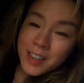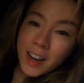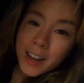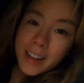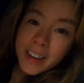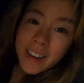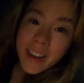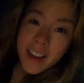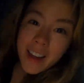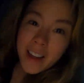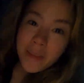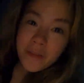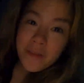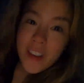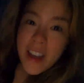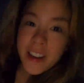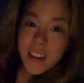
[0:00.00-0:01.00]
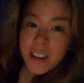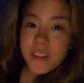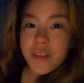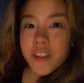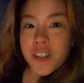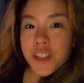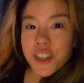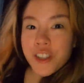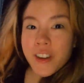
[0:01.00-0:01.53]
done, I'm finally
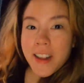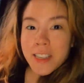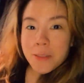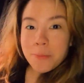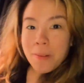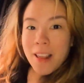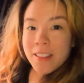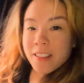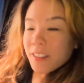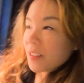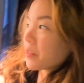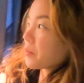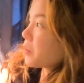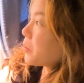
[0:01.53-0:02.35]
finished transplanting the